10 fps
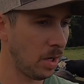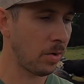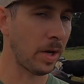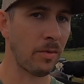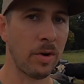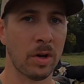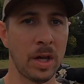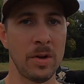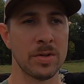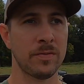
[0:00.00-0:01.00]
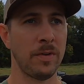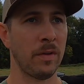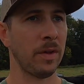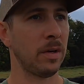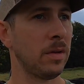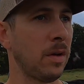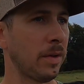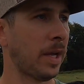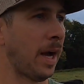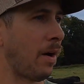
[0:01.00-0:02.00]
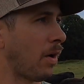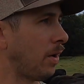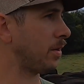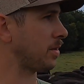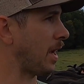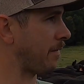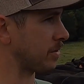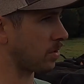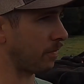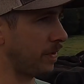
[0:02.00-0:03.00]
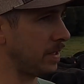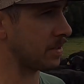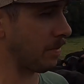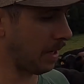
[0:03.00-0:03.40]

We're getting real close on the cow herds, having to start feeding some